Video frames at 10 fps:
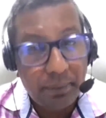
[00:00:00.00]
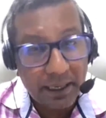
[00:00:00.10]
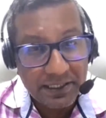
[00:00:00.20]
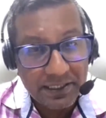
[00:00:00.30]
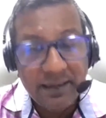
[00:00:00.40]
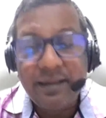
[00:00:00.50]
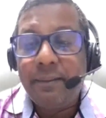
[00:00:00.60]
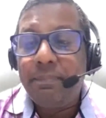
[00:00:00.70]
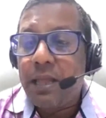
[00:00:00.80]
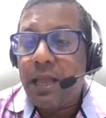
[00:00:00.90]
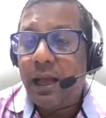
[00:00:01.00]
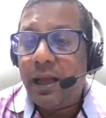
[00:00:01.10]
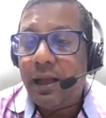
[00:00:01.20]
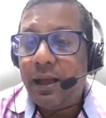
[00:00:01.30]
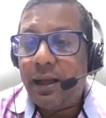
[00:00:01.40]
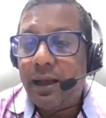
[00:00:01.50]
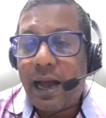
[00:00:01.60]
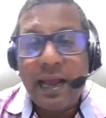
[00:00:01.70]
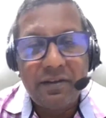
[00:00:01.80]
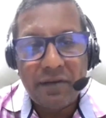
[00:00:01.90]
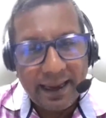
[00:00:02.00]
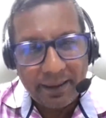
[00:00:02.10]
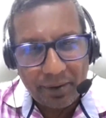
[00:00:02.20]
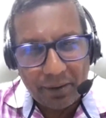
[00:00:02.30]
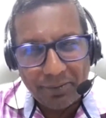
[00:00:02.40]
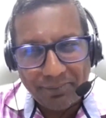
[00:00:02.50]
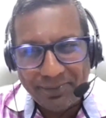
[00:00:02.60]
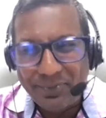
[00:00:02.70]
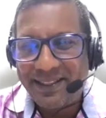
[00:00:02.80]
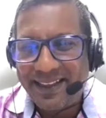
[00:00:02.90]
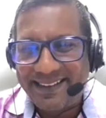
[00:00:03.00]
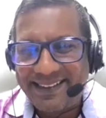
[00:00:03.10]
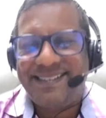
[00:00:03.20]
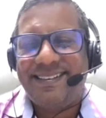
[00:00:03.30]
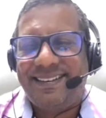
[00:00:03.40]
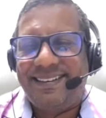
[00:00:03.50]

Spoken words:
but I never had a problem with that.